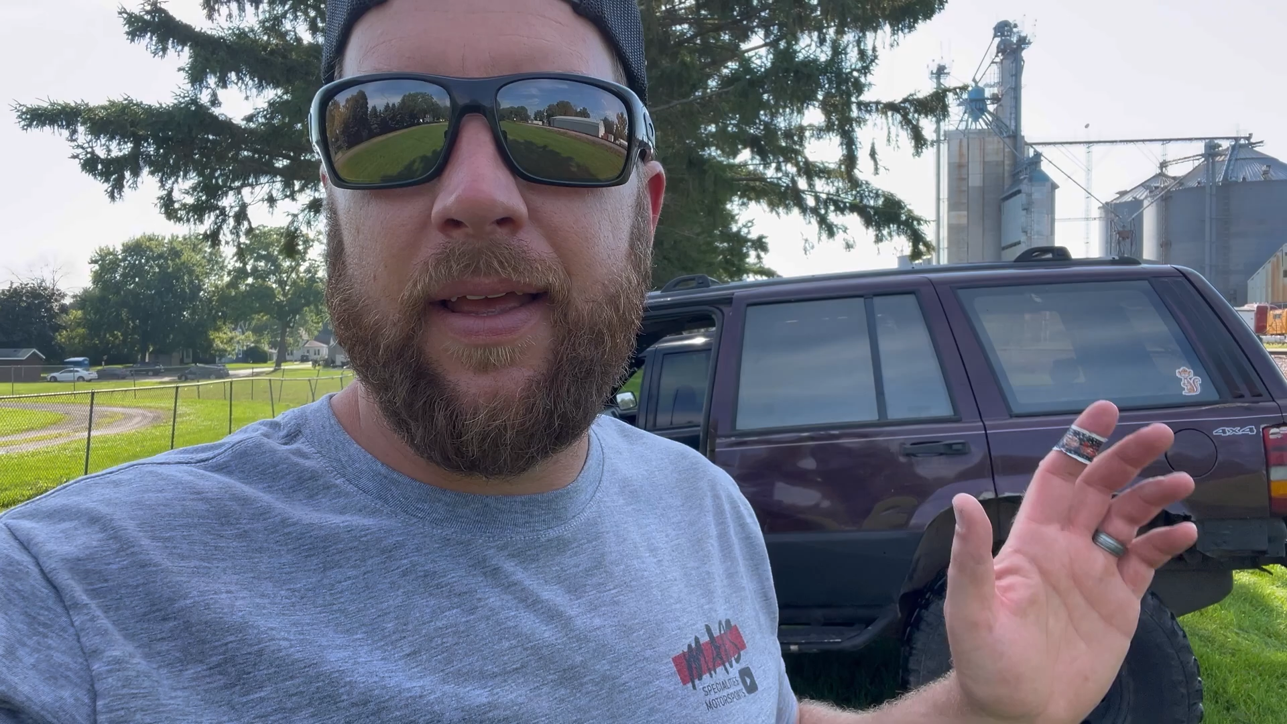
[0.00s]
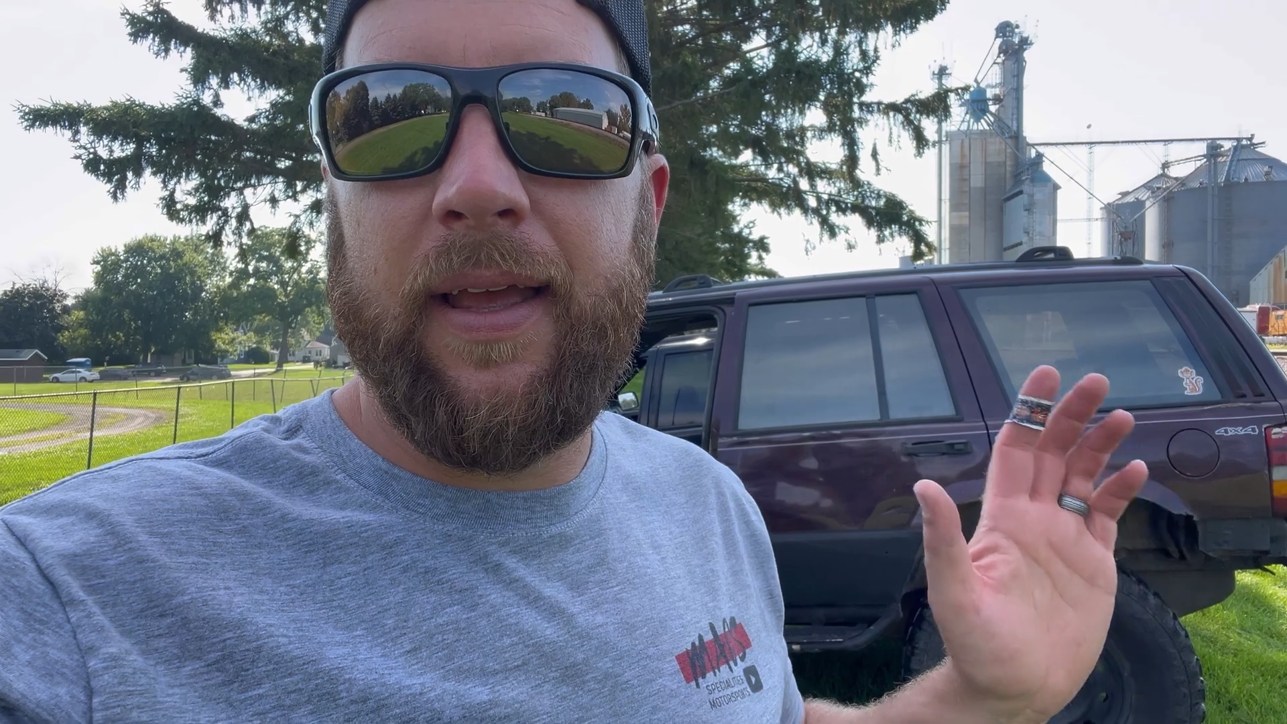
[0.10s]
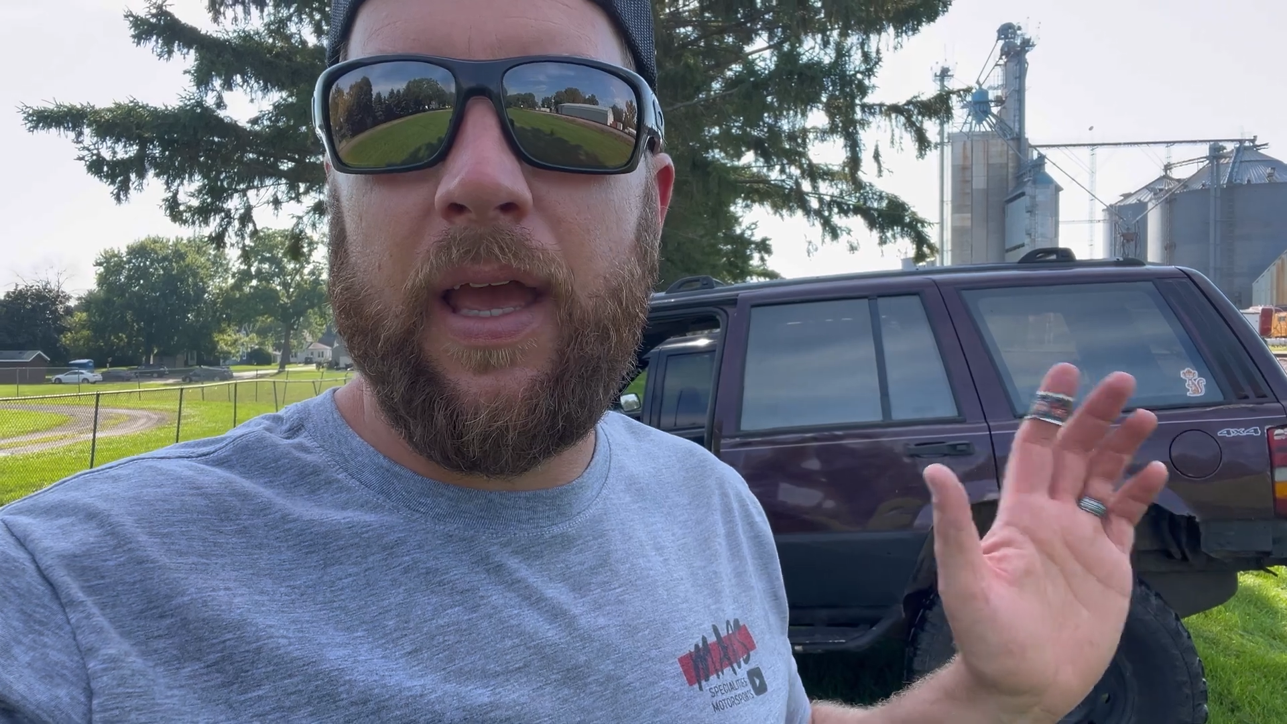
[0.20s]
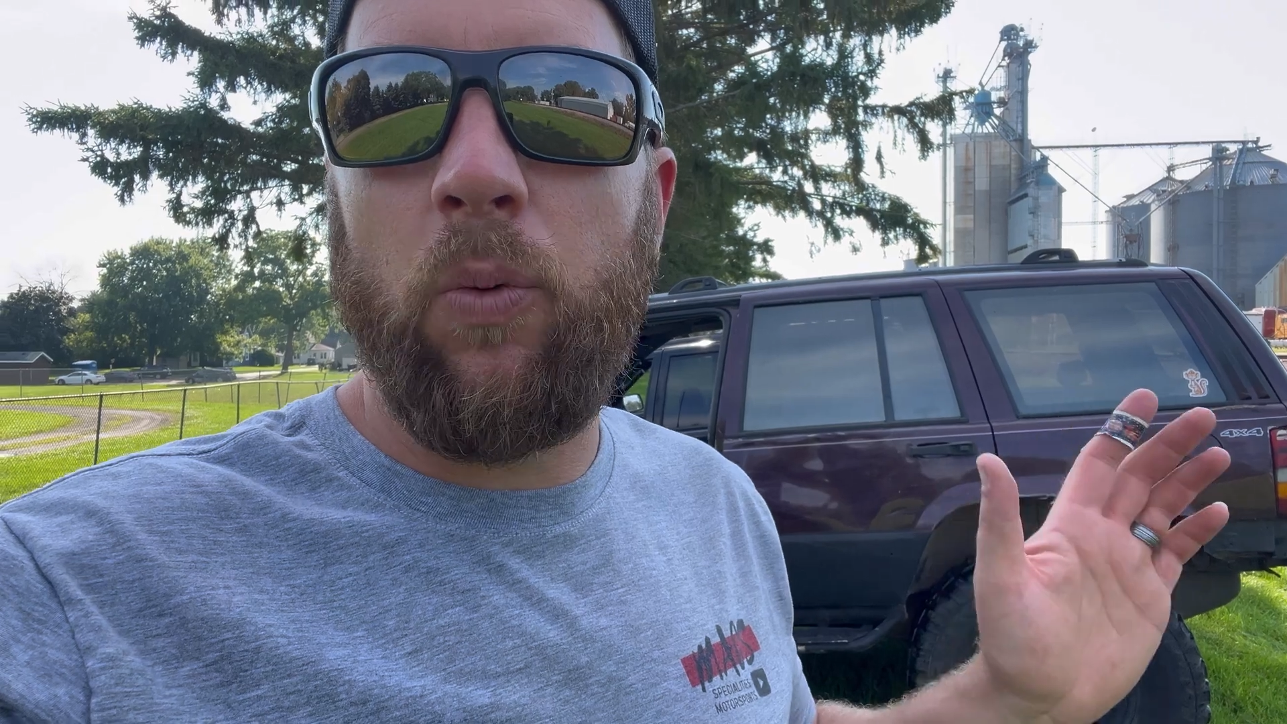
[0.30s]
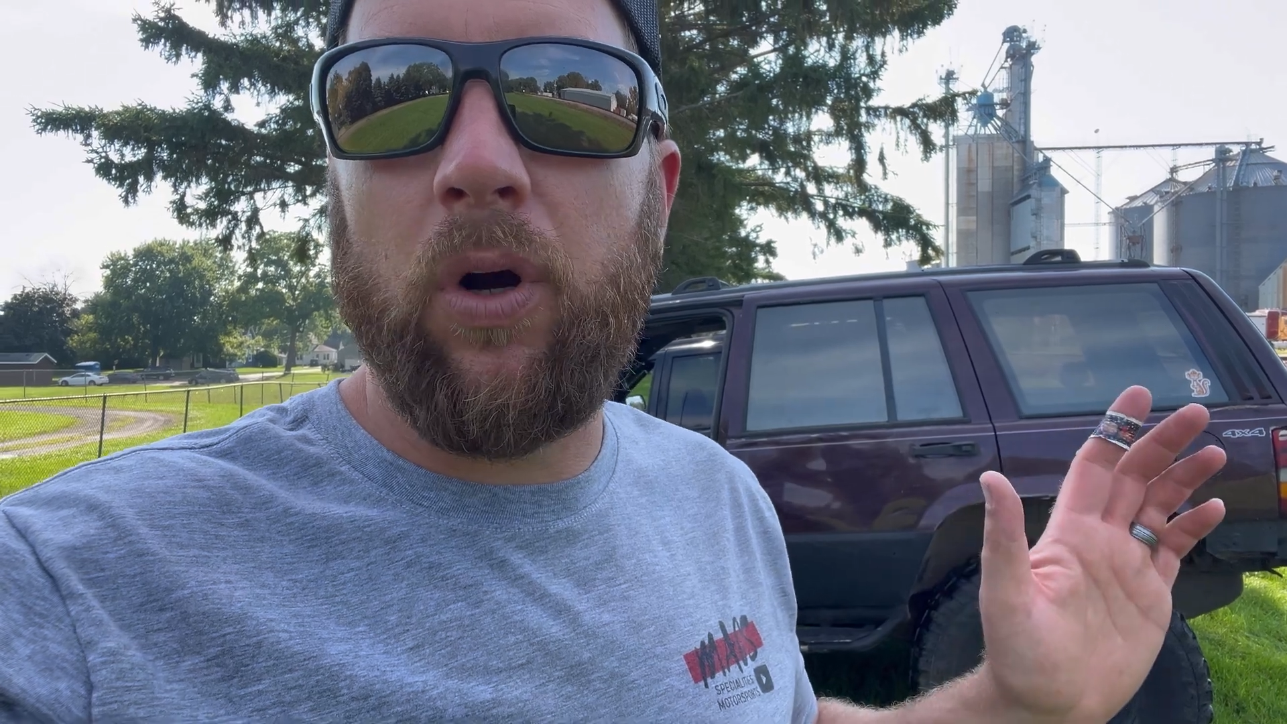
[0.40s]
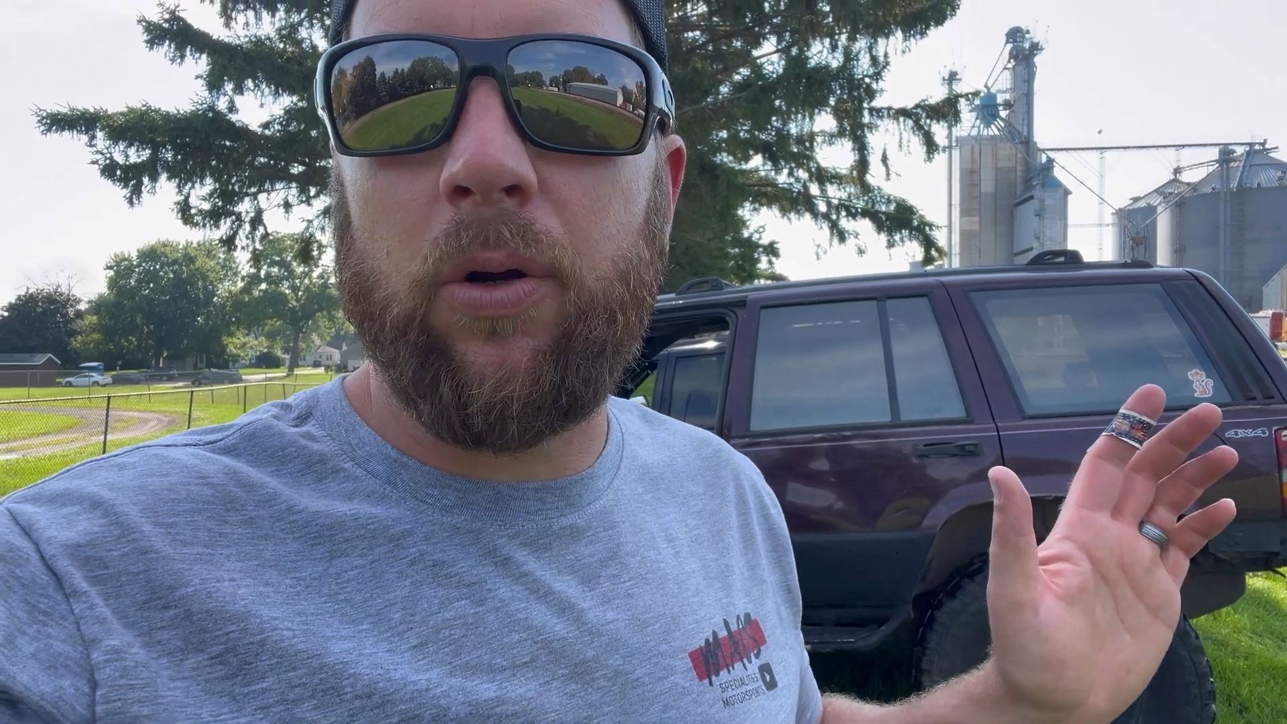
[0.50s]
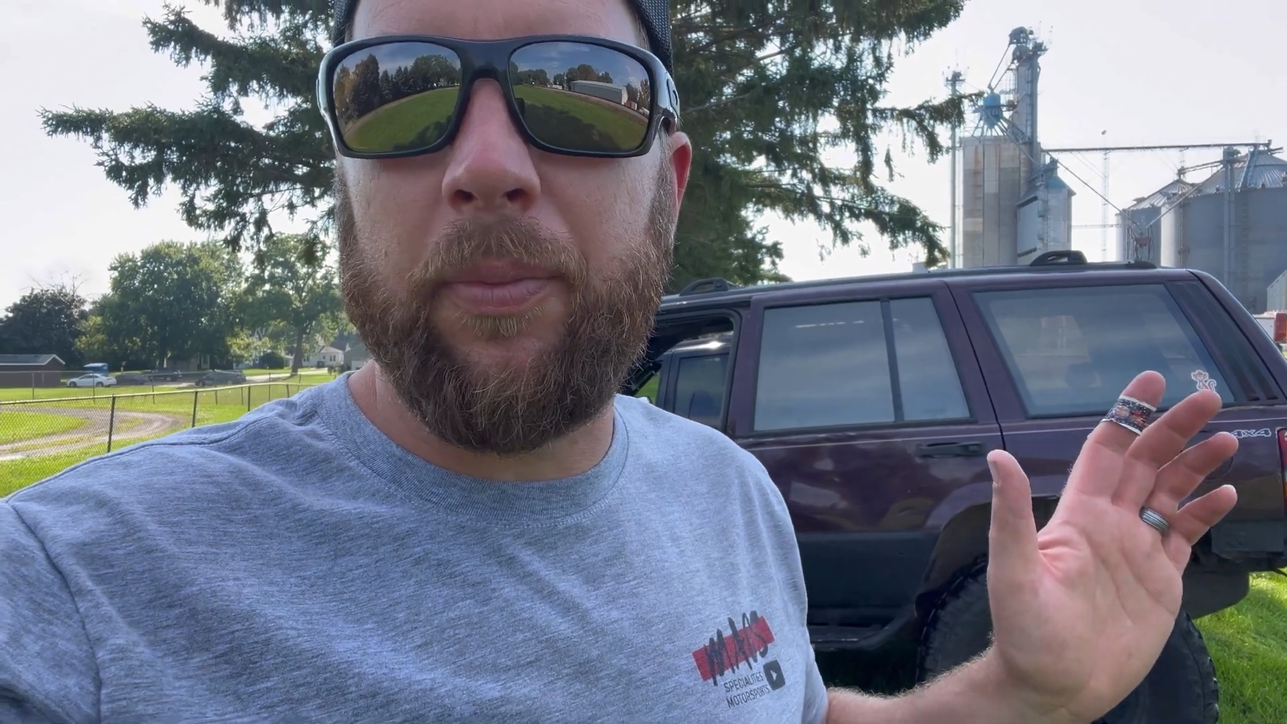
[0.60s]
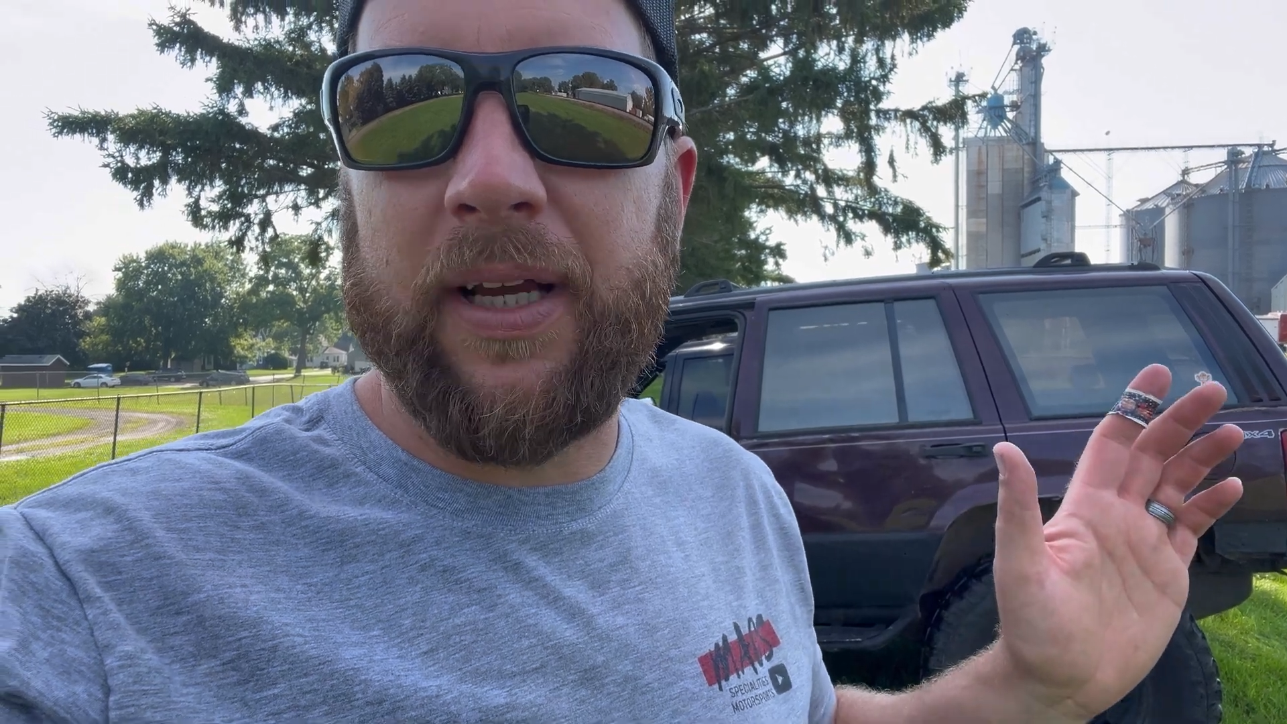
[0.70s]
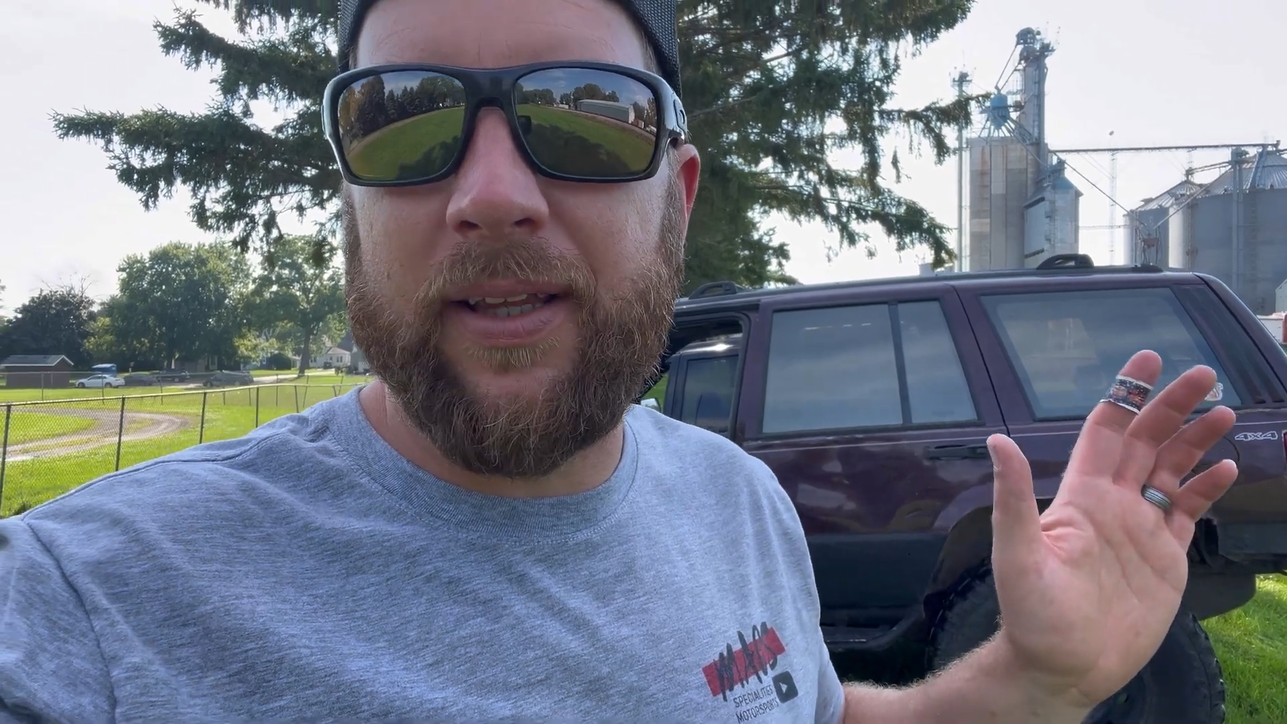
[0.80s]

Hey, welcome back